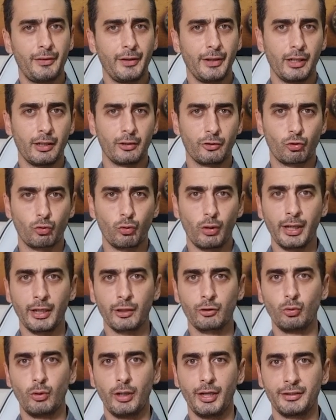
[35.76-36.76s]
They are
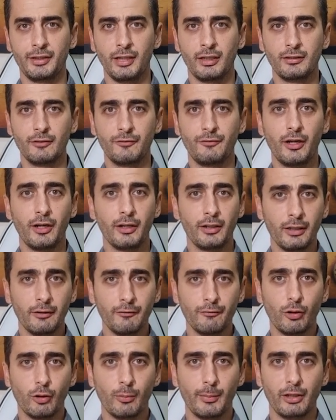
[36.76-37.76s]
trying to identify the
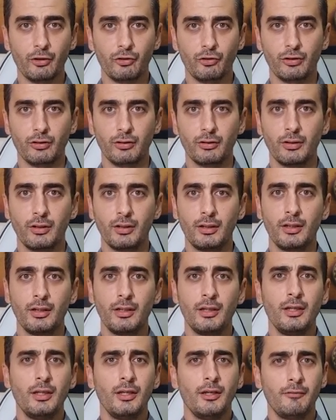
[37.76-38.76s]
information.
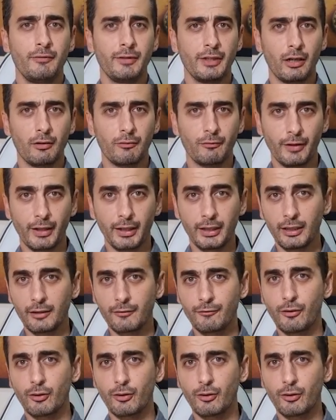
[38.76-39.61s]
We are waiting